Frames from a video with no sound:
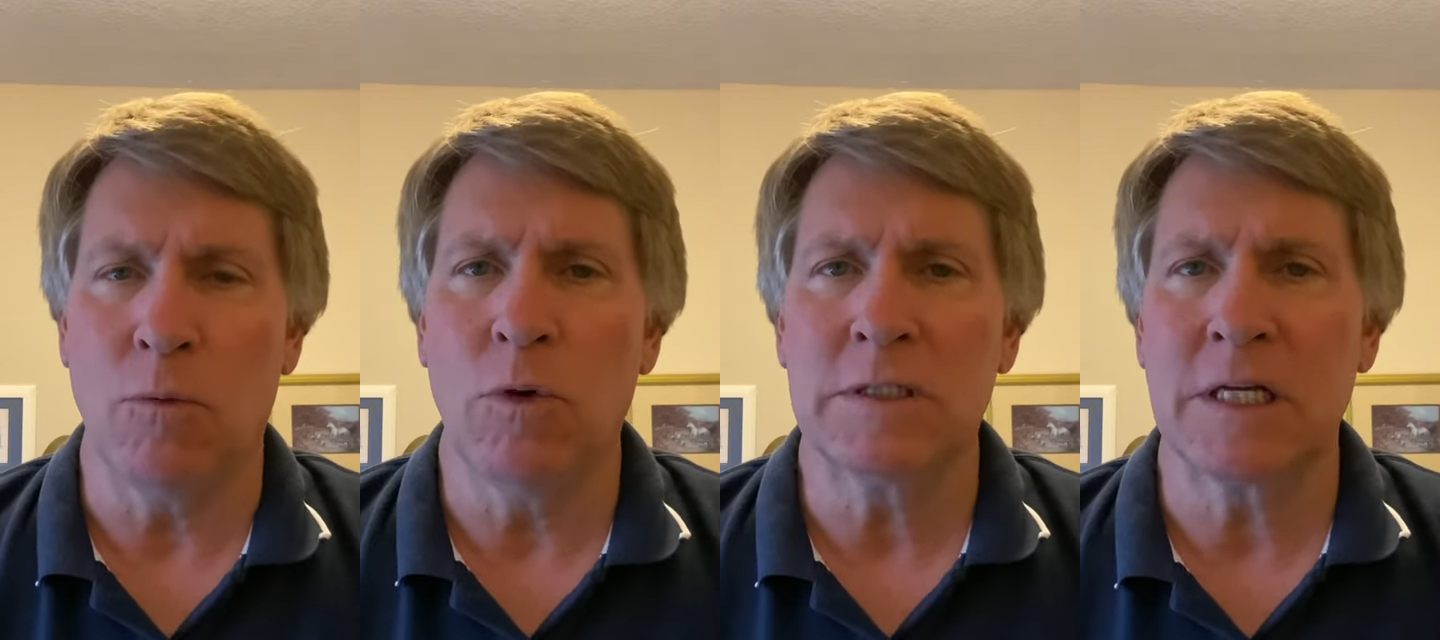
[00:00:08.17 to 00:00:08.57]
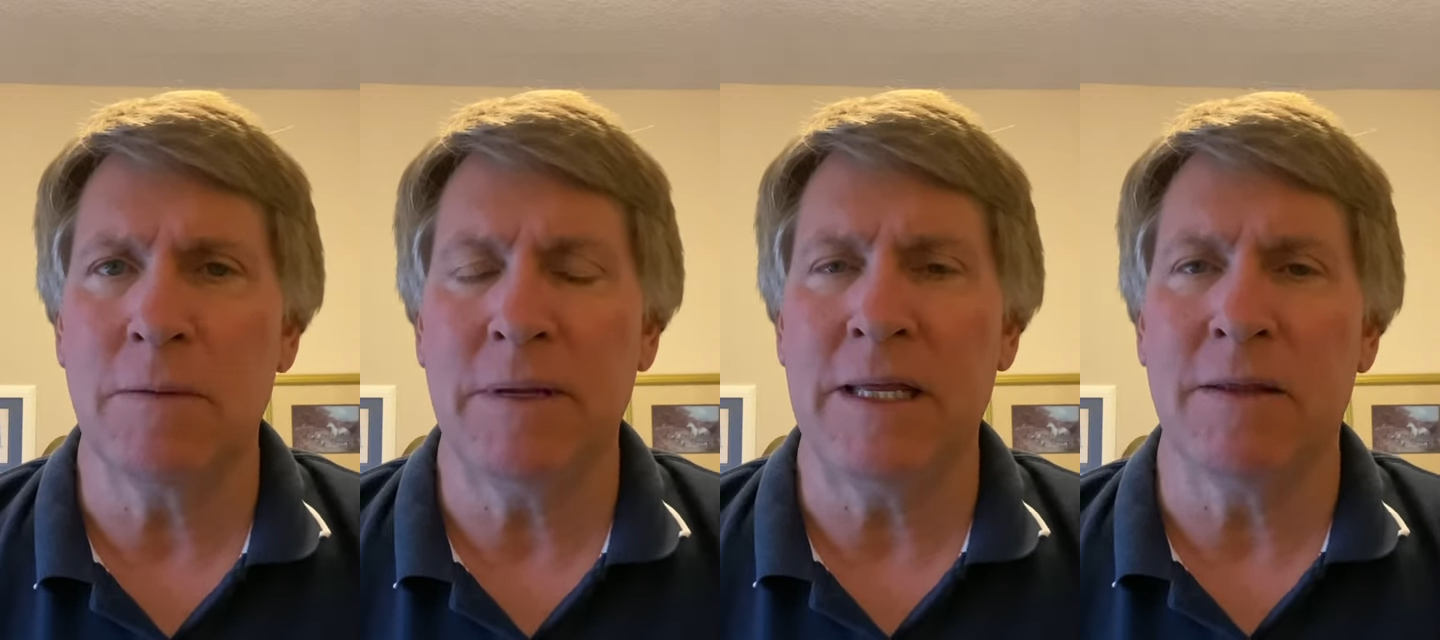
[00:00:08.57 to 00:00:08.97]
What's going
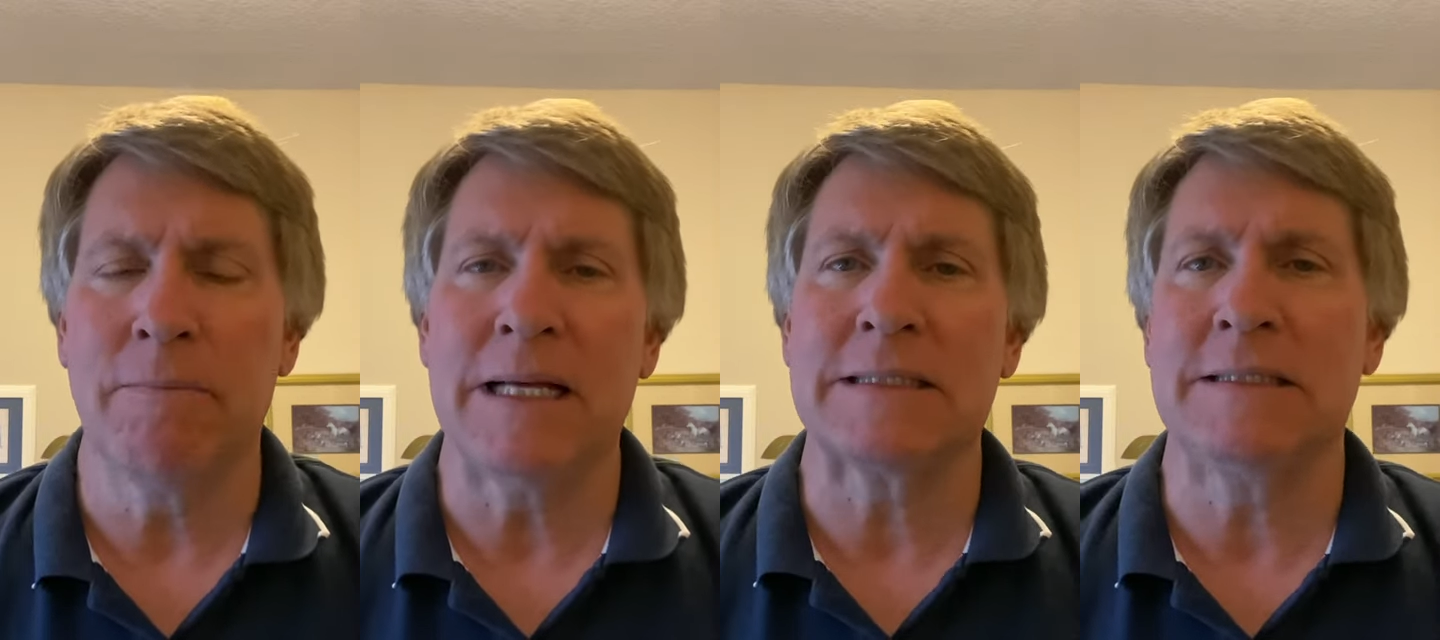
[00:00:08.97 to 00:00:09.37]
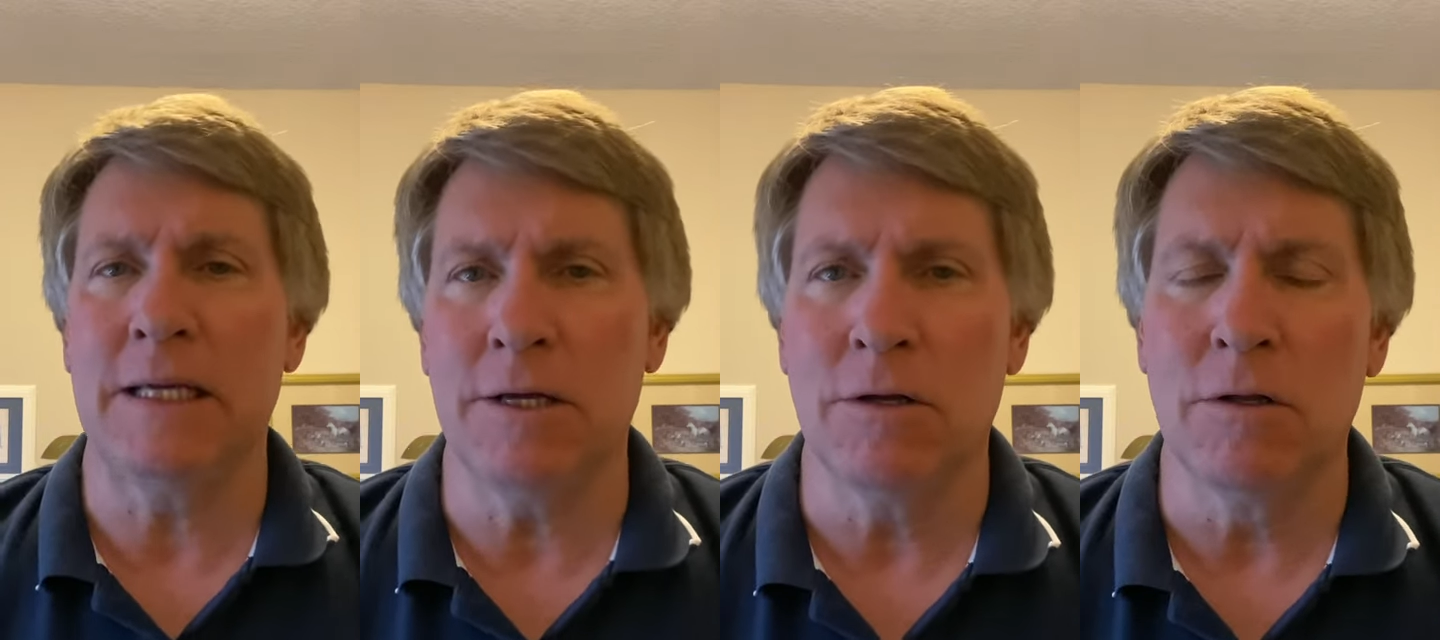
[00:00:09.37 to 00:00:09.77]
to be the best
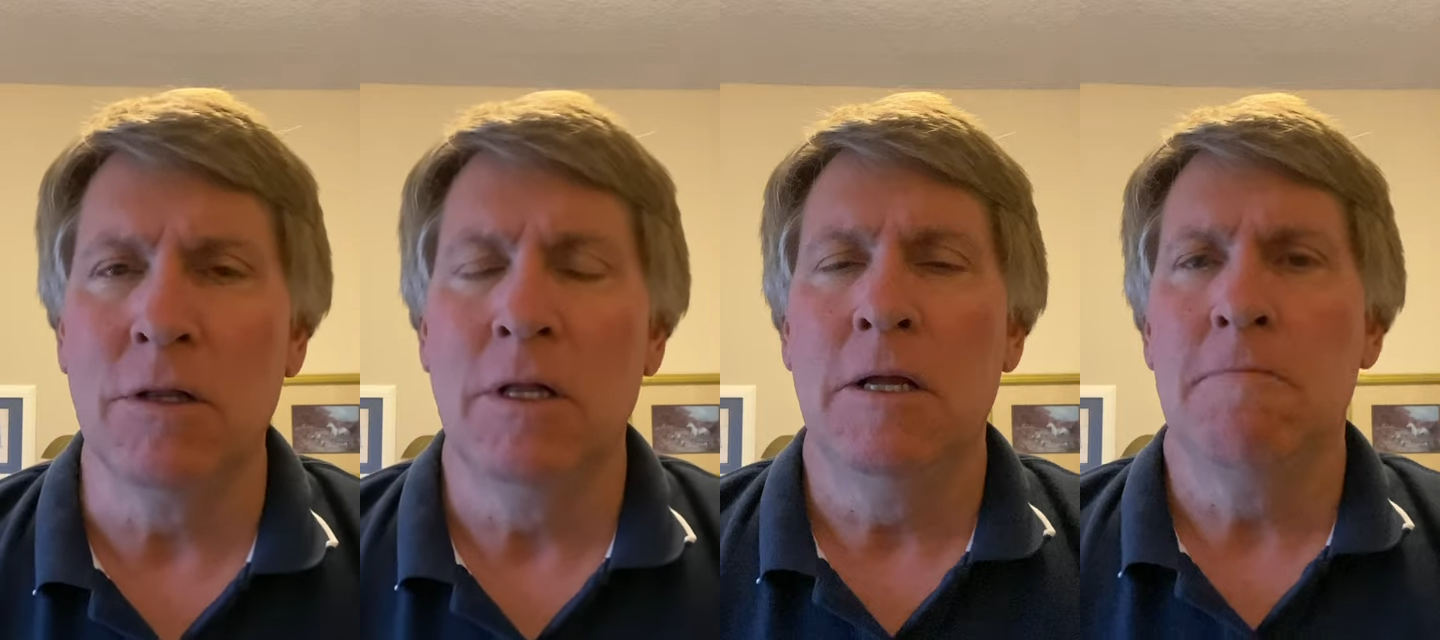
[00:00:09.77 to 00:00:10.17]
deal?